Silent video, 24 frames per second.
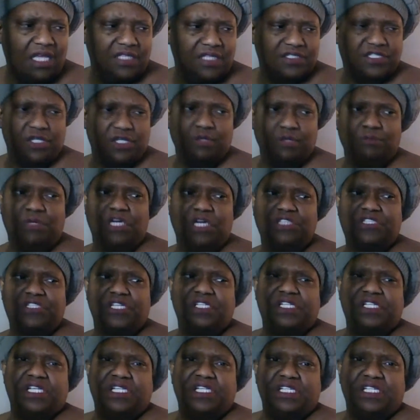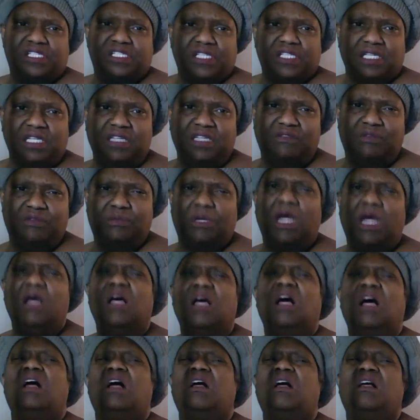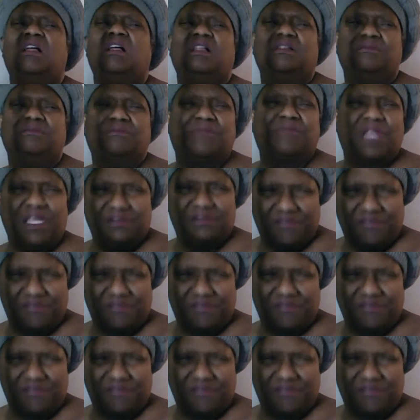so much, and then it's a liver problem.